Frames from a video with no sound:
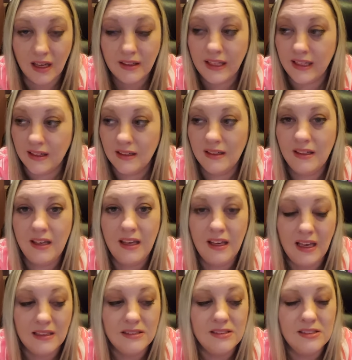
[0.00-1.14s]
Like, he
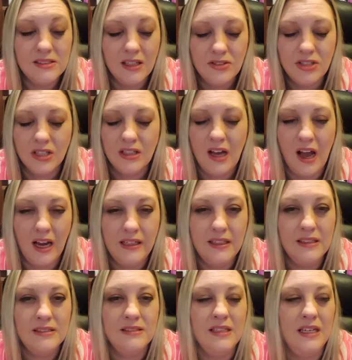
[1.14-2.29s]
had such a
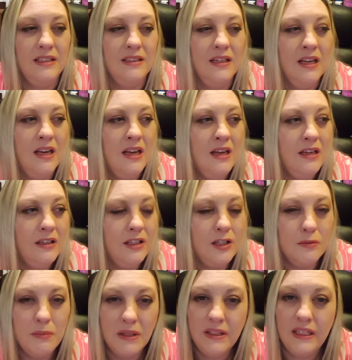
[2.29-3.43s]
kindness and
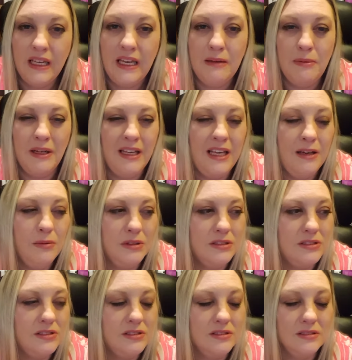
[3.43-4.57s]
humility, but
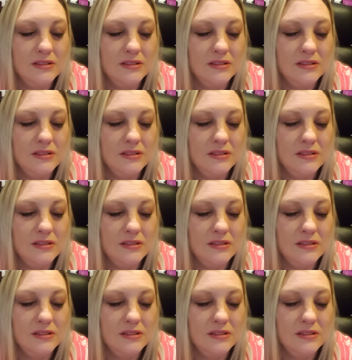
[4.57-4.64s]
he's